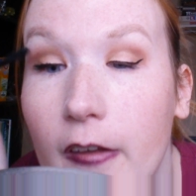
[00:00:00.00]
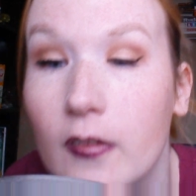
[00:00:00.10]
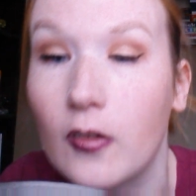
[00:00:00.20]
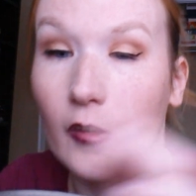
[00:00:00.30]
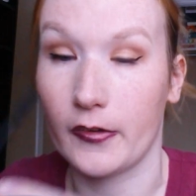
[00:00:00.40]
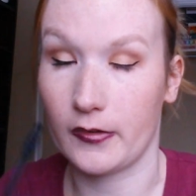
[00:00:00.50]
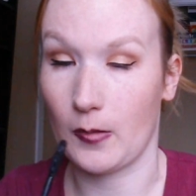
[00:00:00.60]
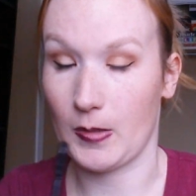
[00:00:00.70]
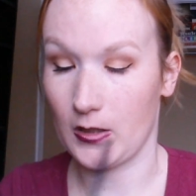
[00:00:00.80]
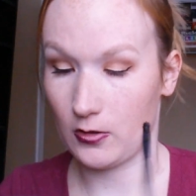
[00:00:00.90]
has a lot of
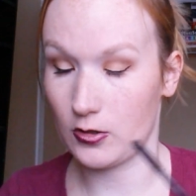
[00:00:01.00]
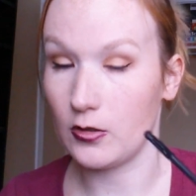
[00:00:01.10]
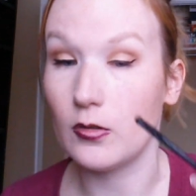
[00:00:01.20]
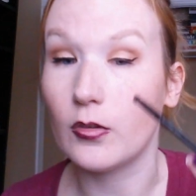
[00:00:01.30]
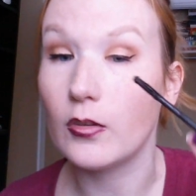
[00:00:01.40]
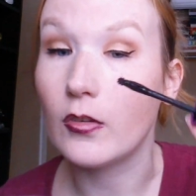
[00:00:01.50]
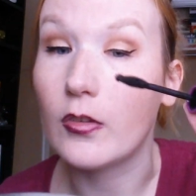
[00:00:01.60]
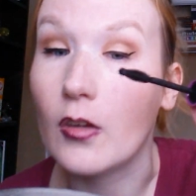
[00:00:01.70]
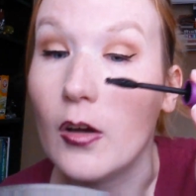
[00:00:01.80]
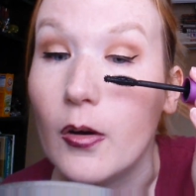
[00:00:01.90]
stomach issues,
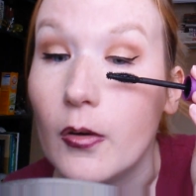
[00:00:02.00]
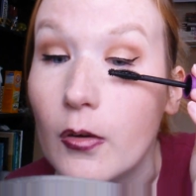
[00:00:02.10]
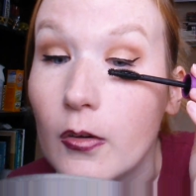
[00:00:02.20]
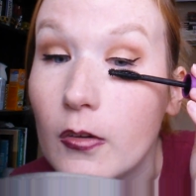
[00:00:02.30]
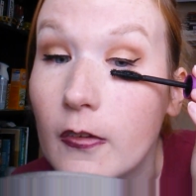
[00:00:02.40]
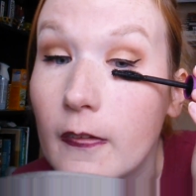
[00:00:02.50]
so